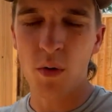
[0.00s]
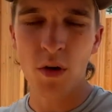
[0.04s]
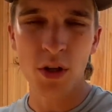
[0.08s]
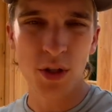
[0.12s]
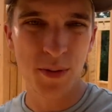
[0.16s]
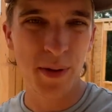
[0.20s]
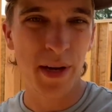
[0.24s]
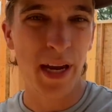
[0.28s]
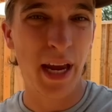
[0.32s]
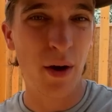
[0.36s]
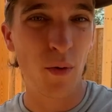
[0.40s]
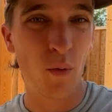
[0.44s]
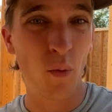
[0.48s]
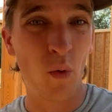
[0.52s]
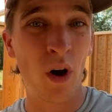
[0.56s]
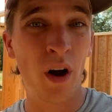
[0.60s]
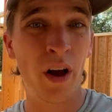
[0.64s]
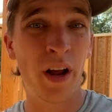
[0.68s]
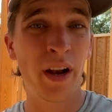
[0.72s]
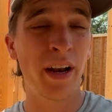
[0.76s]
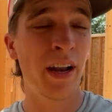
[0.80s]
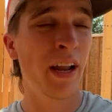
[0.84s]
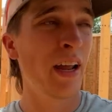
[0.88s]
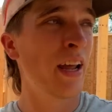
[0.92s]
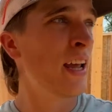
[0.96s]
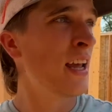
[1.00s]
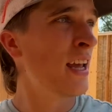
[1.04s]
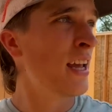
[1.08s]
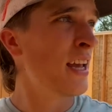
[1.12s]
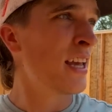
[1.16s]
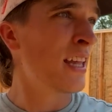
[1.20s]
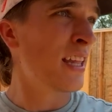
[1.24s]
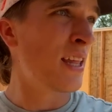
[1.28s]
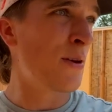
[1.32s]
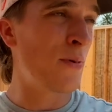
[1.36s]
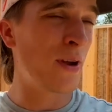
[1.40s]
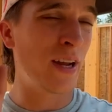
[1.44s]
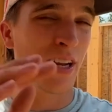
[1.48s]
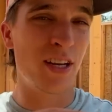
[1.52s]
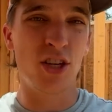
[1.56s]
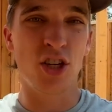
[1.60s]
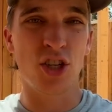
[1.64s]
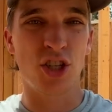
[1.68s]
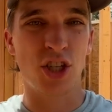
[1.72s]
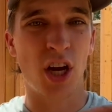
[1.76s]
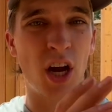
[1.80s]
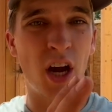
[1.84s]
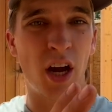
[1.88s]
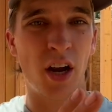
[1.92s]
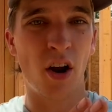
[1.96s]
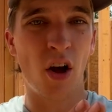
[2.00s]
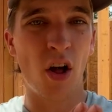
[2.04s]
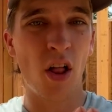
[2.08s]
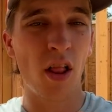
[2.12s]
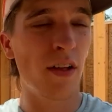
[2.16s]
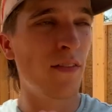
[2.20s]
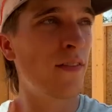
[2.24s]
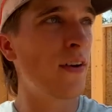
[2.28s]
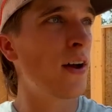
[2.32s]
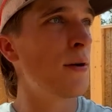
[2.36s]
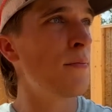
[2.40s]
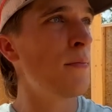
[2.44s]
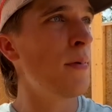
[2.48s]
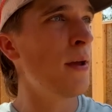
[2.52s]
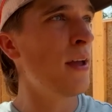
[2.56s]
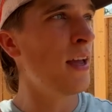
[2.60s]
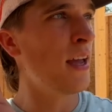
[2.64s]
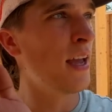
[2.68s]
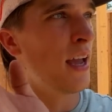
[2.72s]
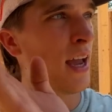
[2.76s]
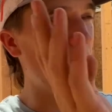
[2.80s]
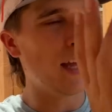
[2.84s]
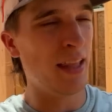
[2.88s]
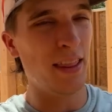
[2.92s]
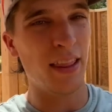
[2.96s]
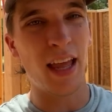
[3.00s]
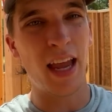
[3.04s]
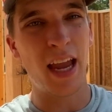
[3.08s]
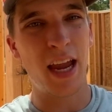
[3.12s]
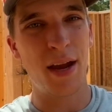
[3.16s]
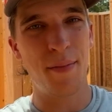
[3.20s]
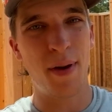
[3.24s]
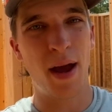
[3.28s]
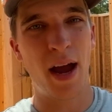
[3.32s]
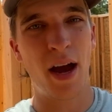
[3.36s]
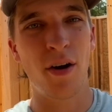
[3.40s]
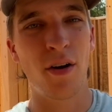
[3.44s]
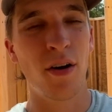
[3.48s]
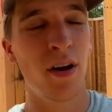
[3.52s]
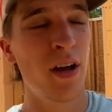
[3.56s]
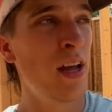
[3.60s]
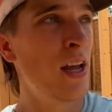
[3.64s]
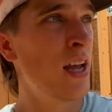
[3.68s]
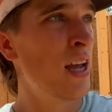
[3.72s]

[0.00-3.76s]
Once we get one, then we can just cut all of them and lay them out.